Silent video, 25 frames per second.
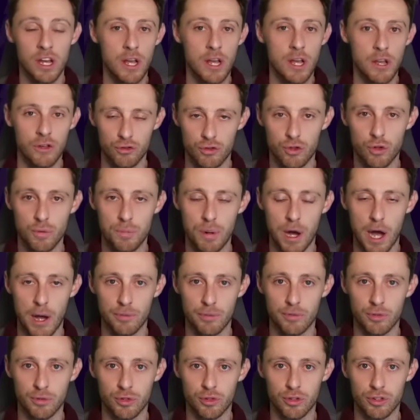do put up some
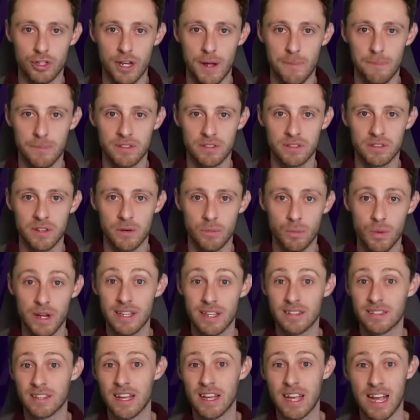good numbers some weeks
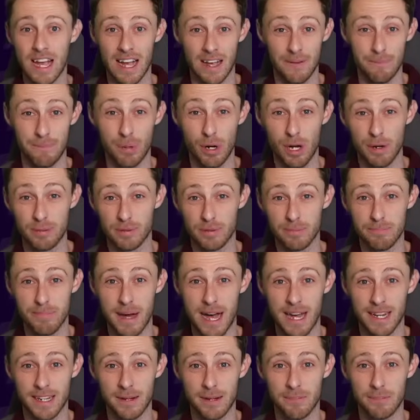and put up some bad
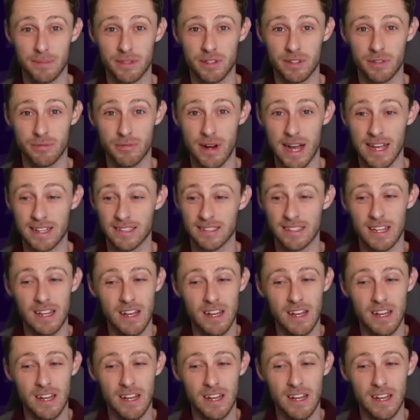numbers the rest.